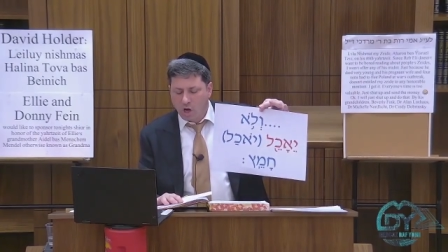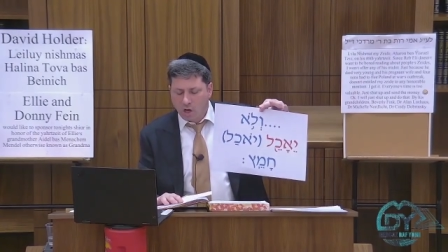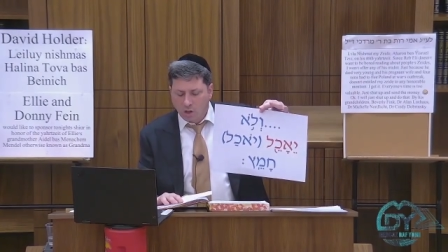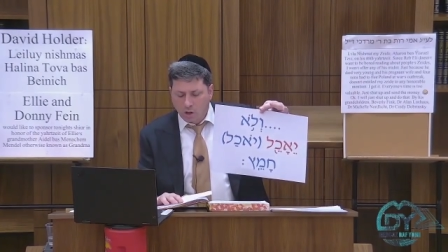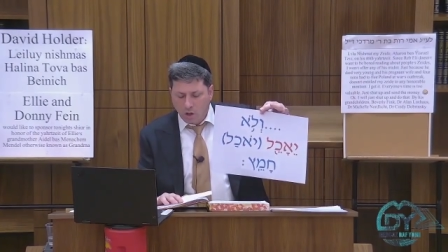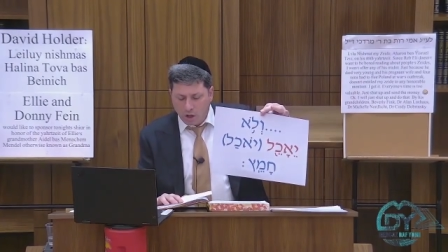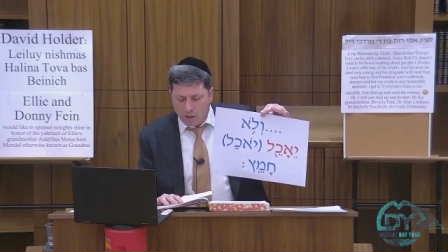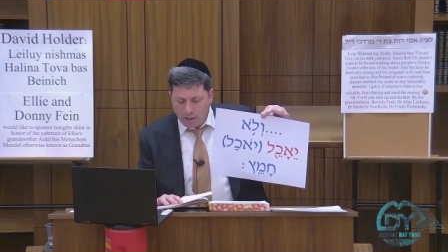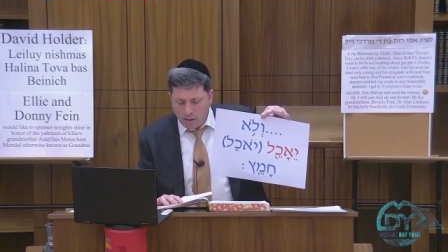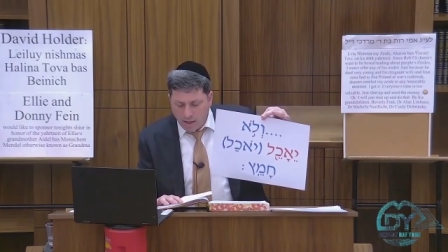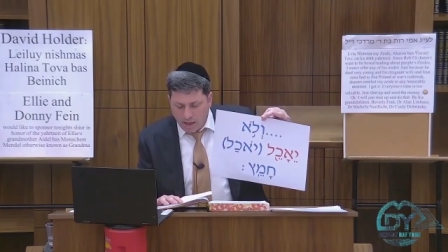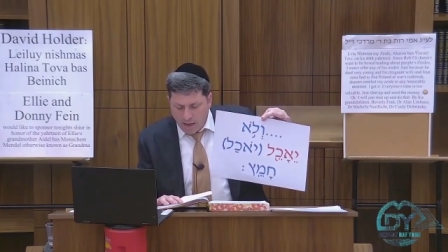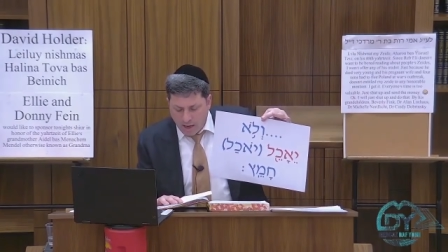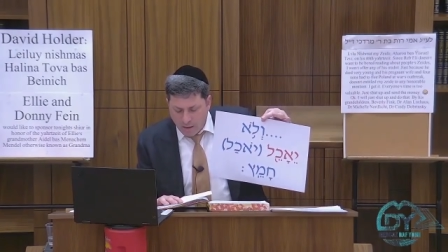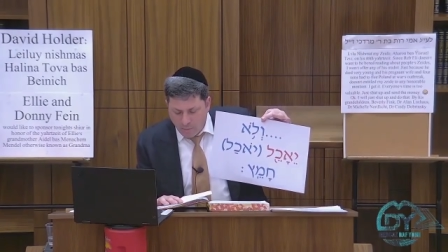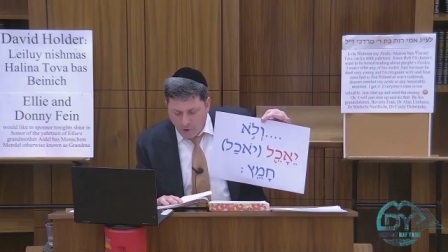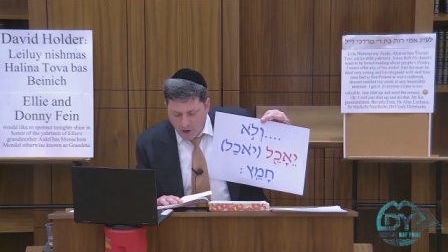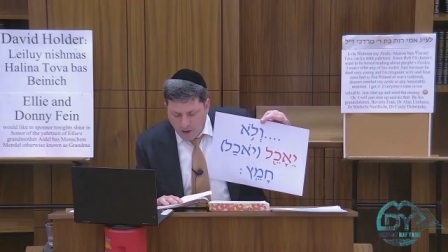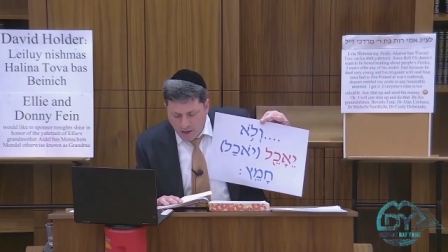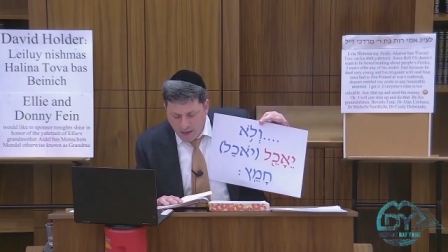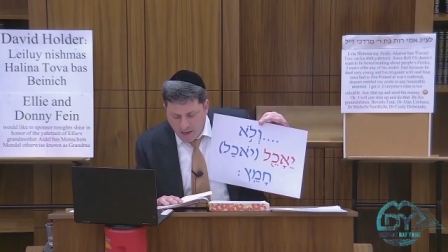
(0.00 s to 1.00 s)
Lo
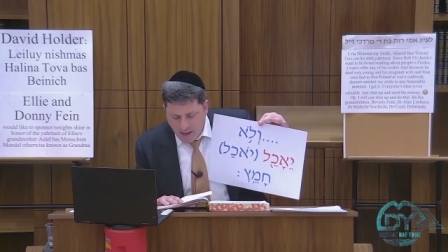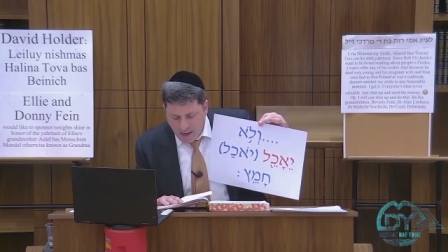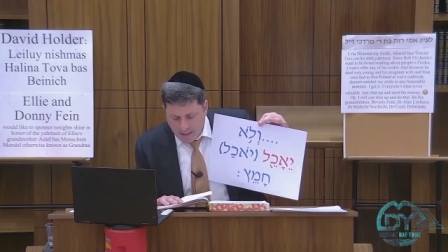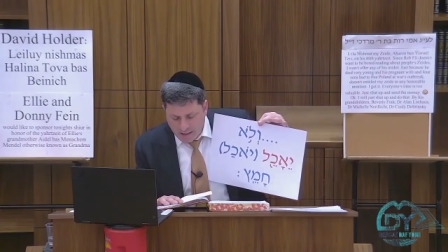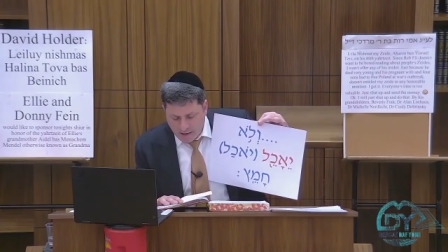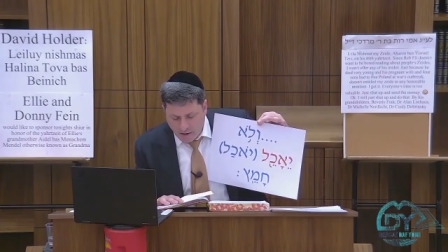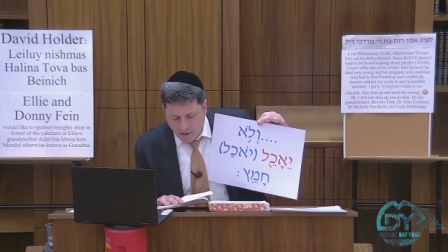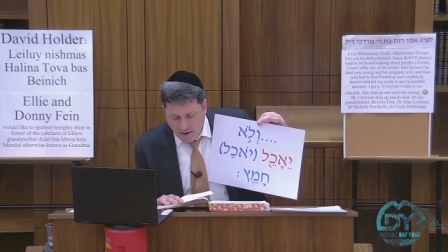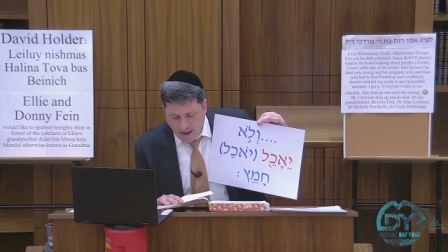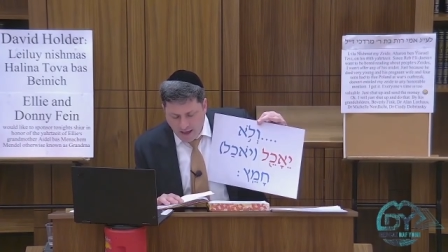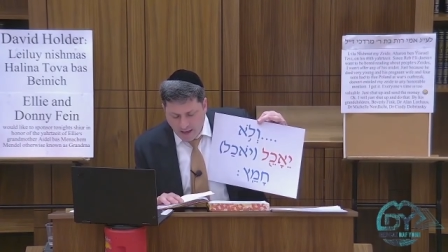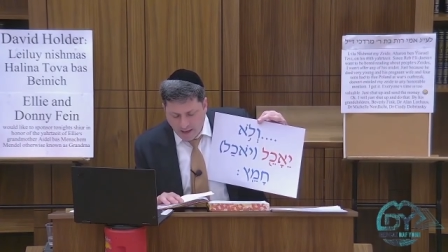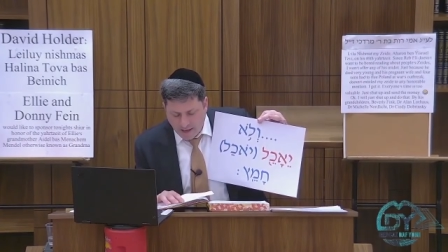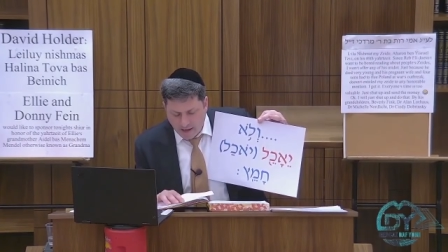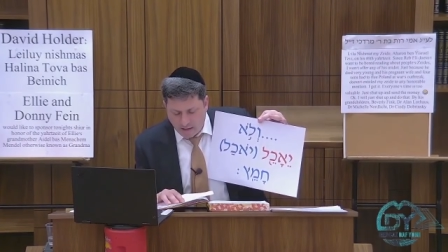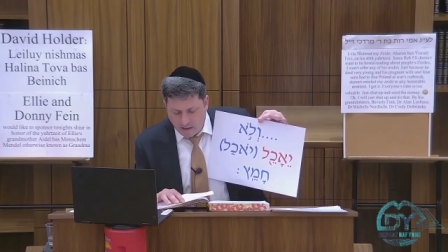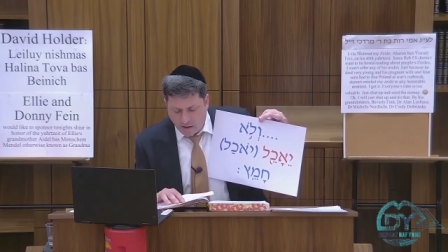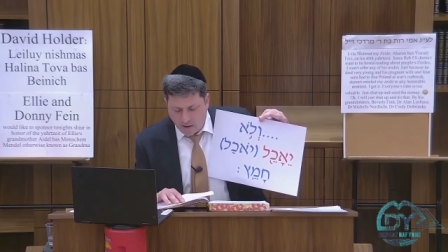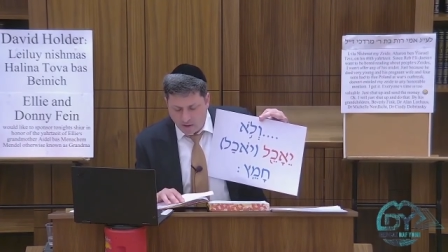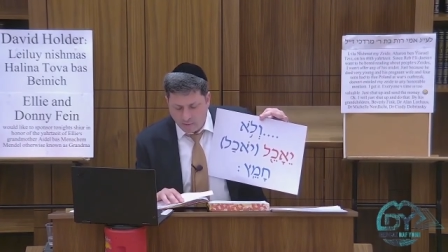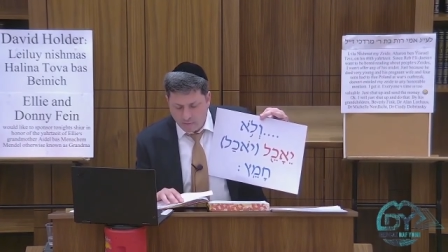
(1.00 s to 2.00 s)
by heter
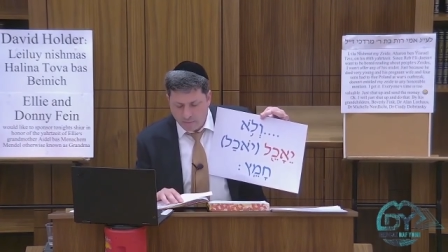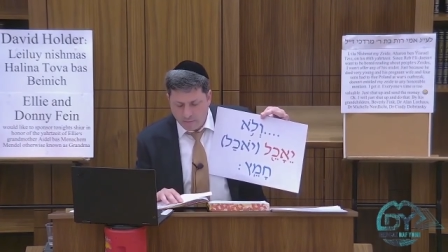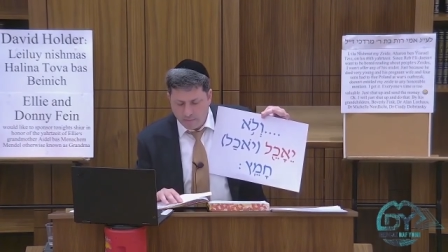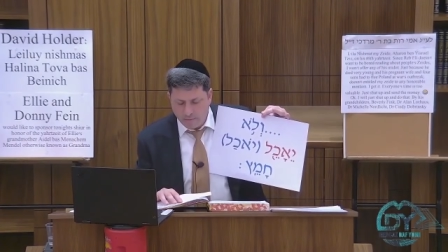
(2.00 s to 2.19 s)
achila.